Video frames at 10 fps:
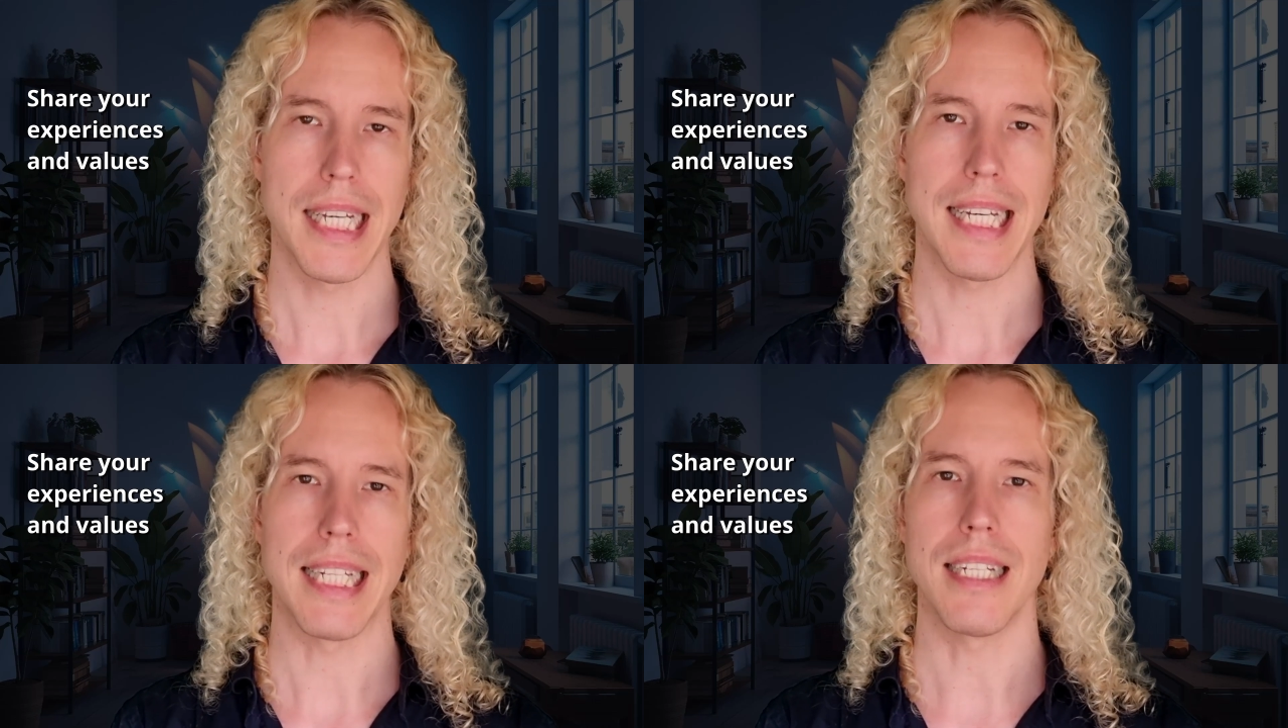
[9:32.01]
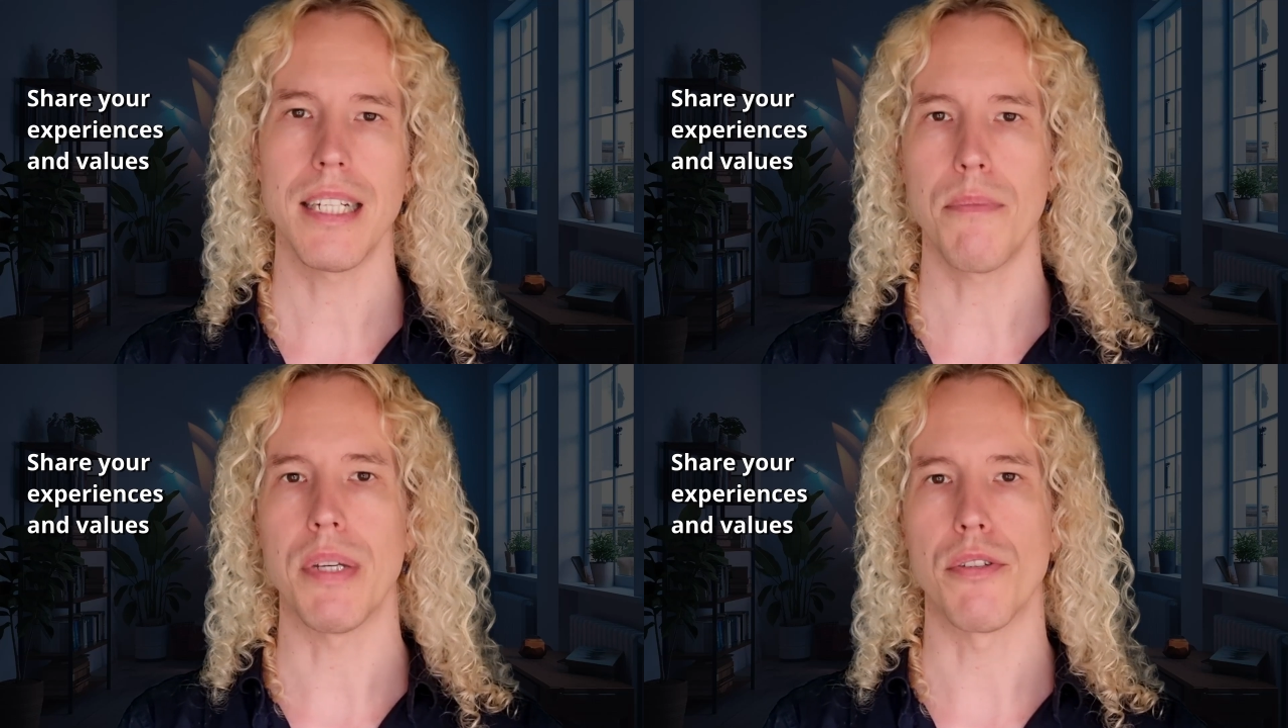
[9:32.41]
This
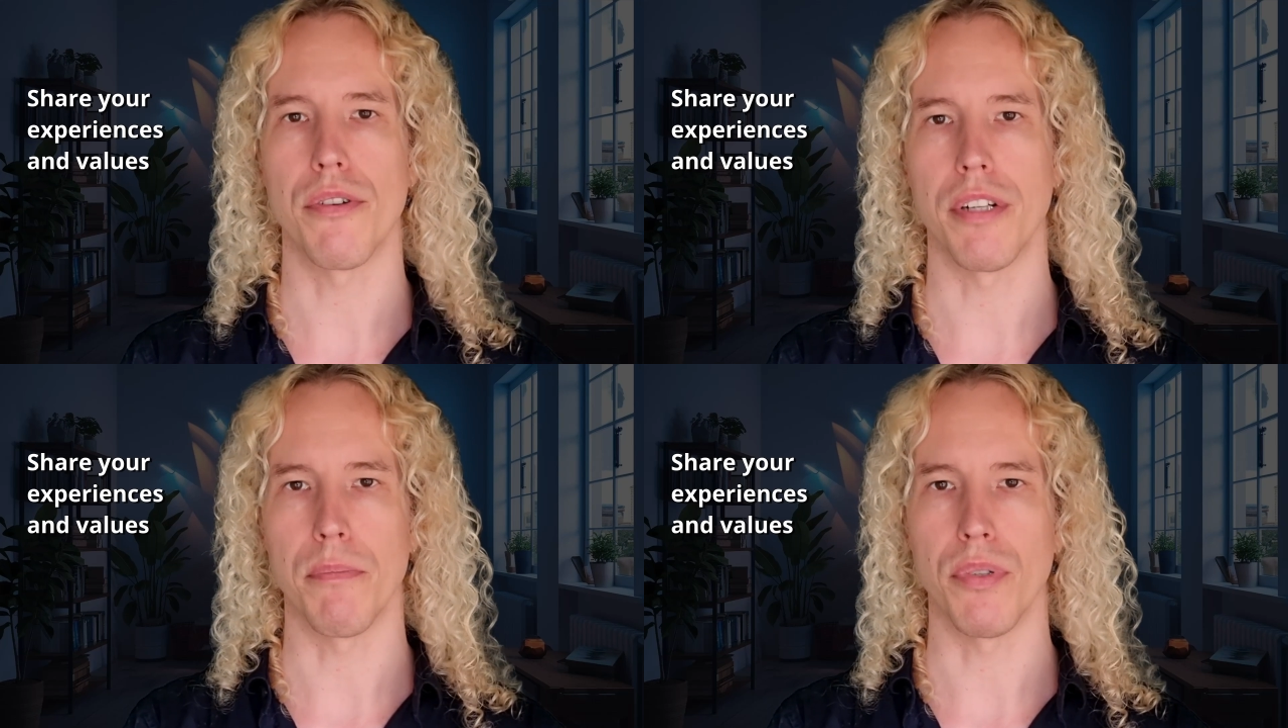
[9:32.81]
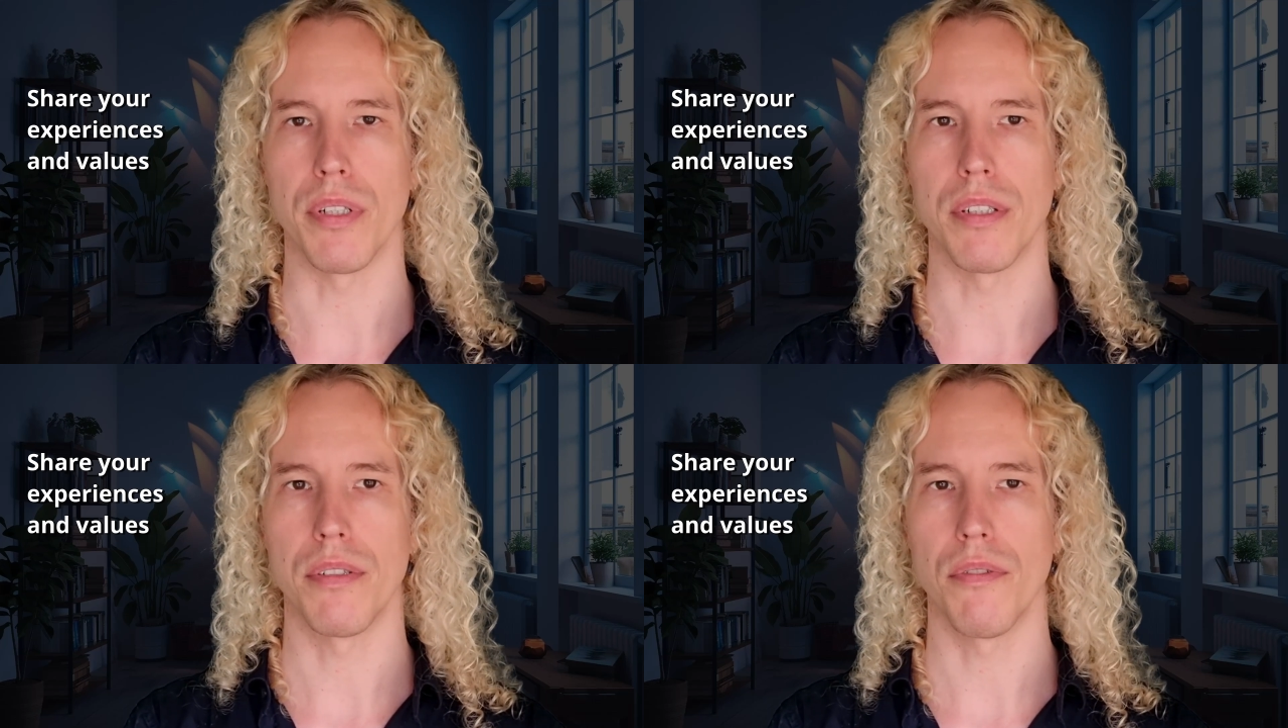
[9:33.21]
can be a turning
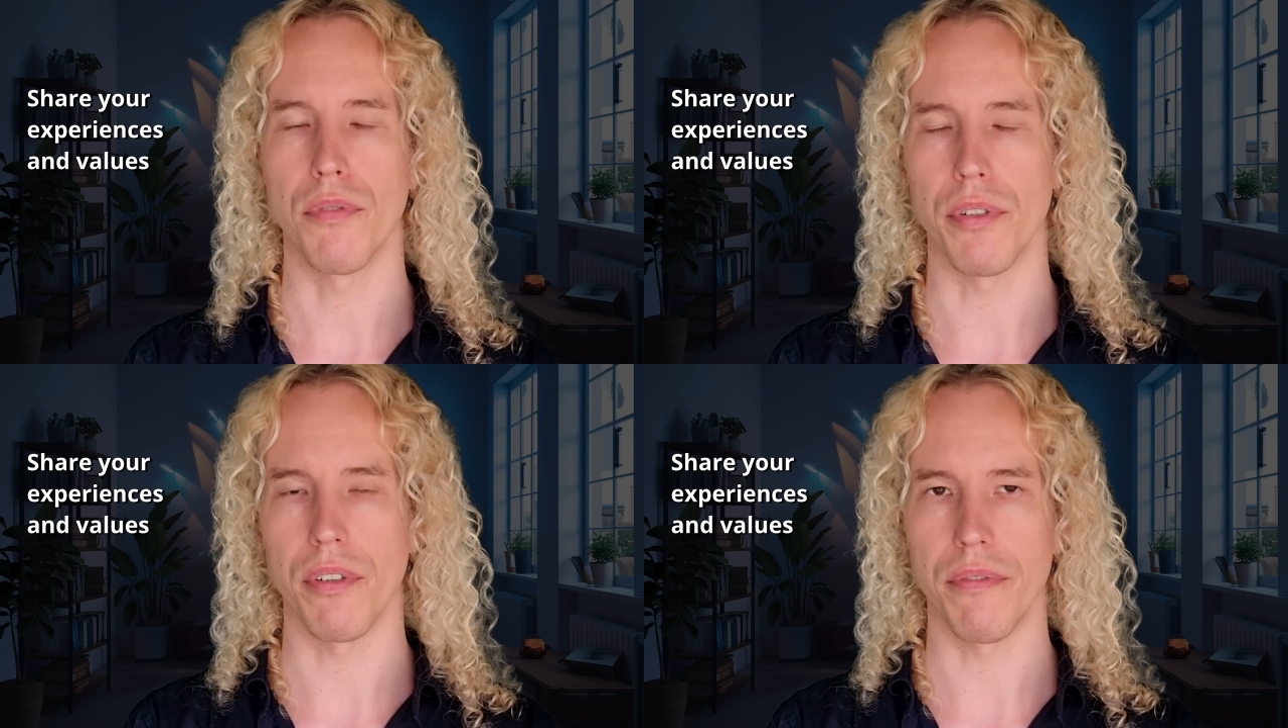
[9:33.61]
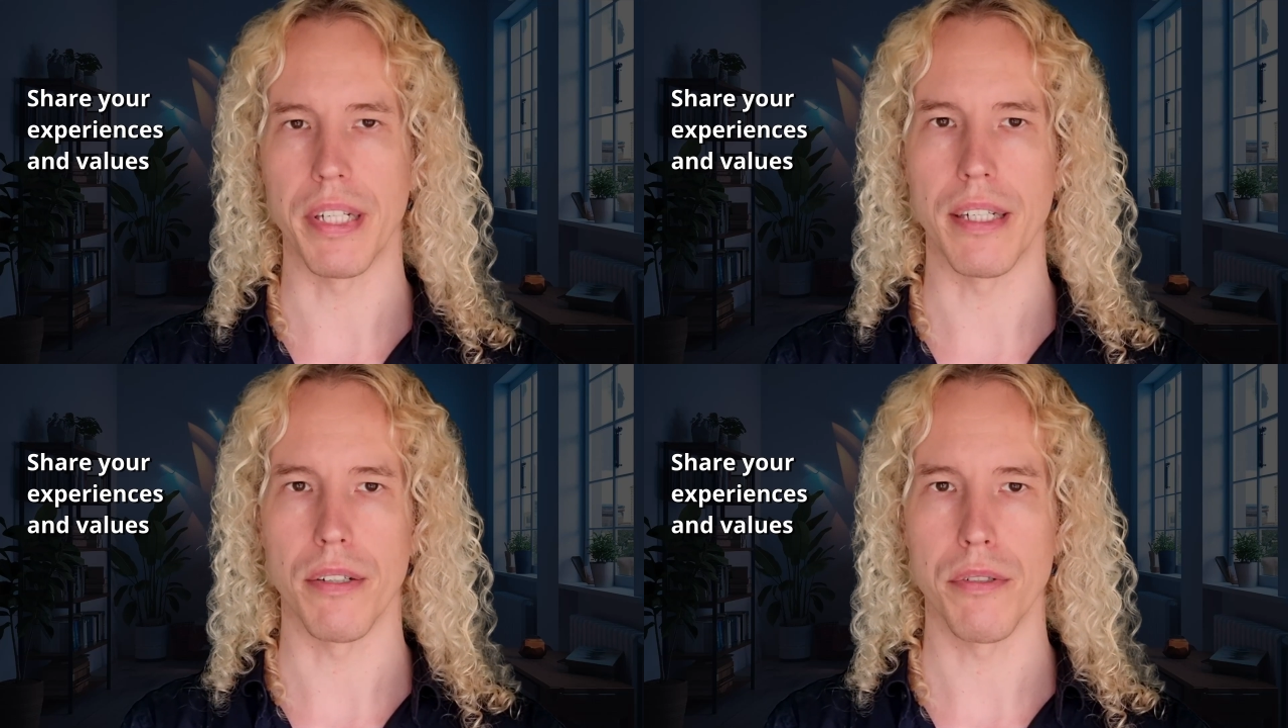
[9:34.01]
point for your
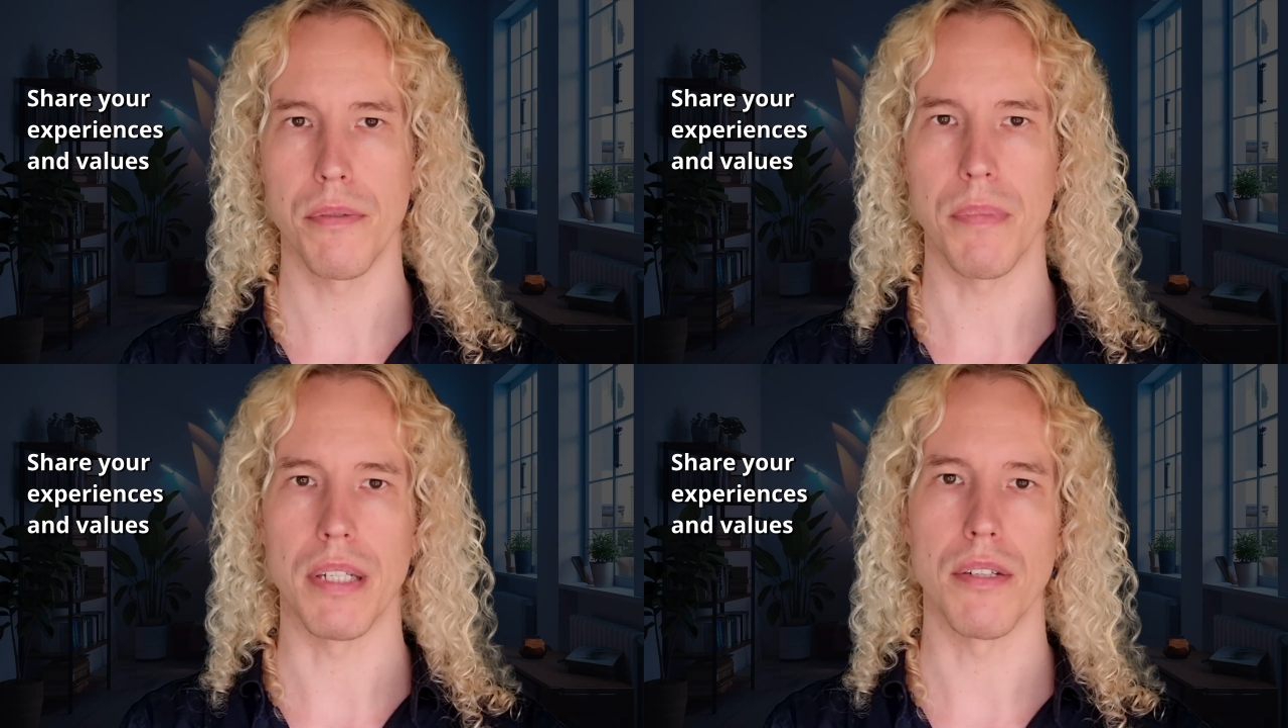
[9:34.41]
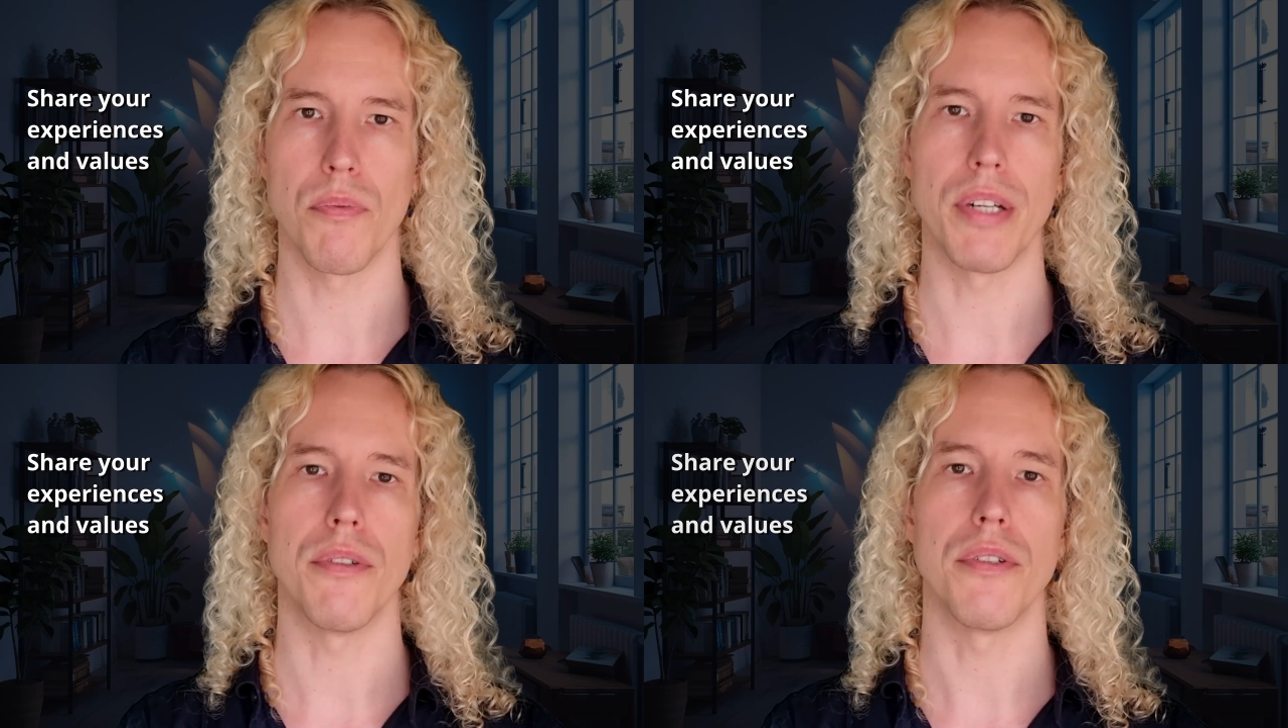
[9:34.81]
videos because
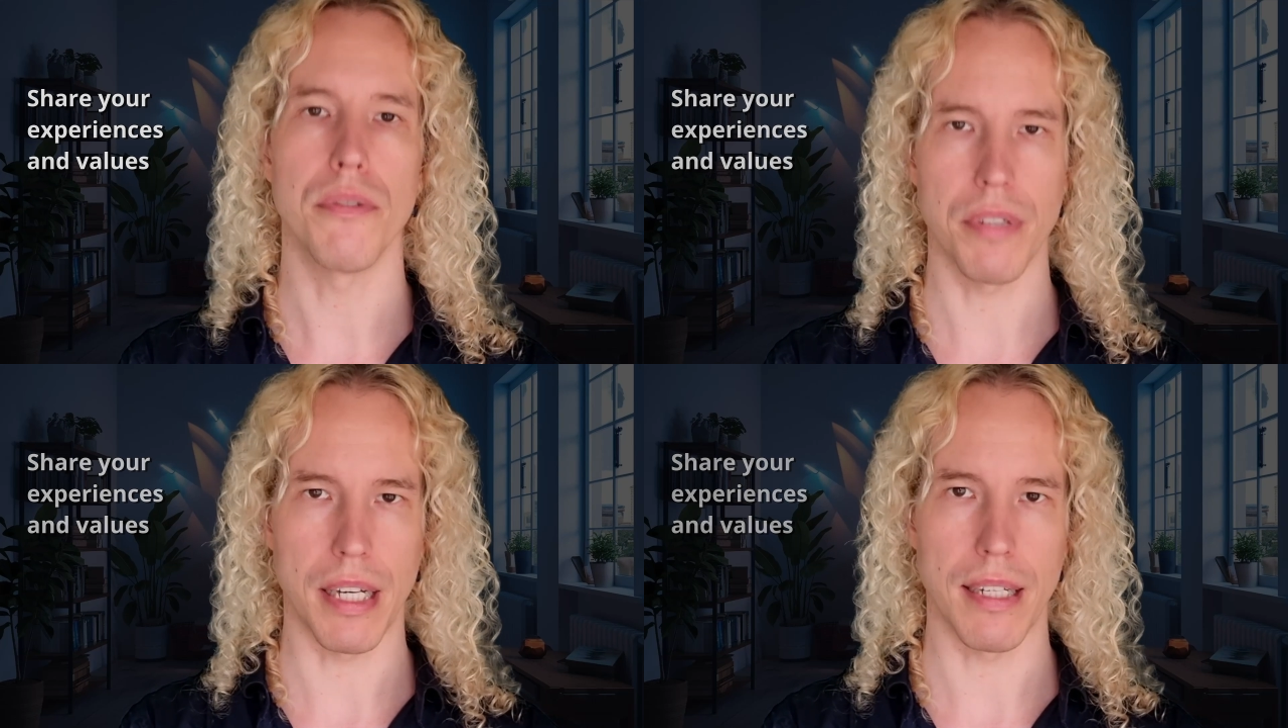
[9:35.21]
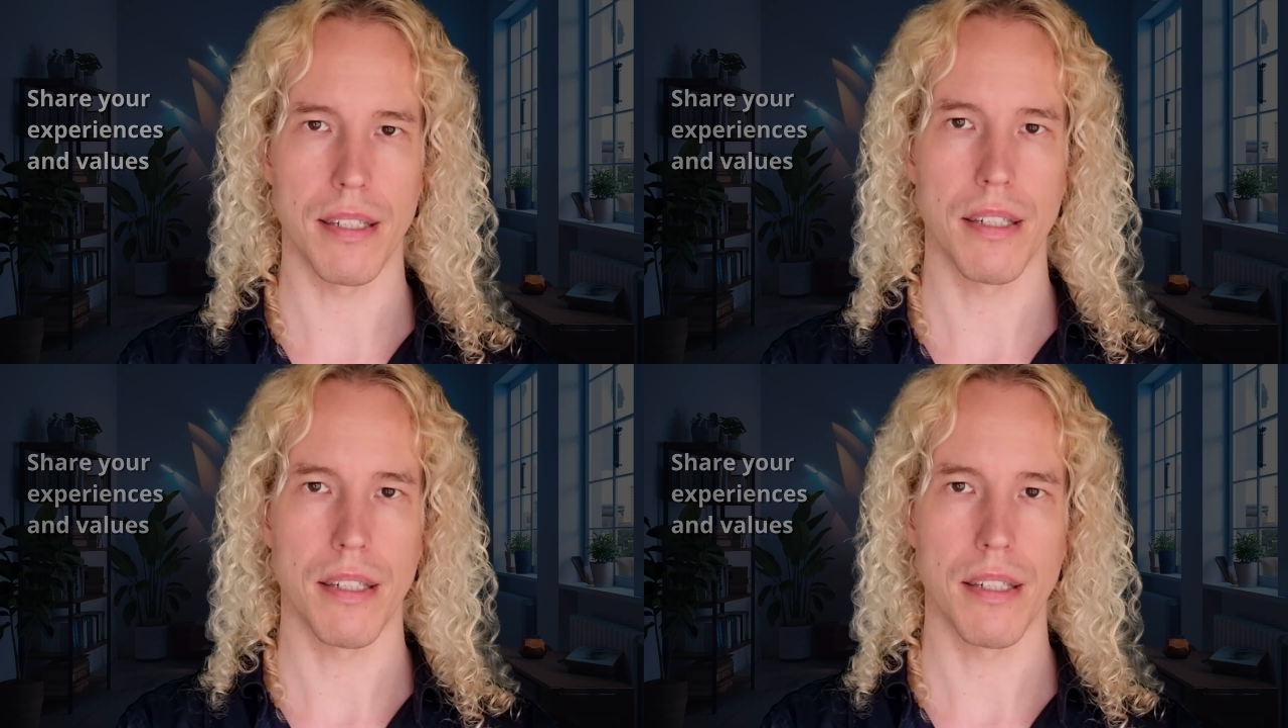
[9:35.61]
when you do that,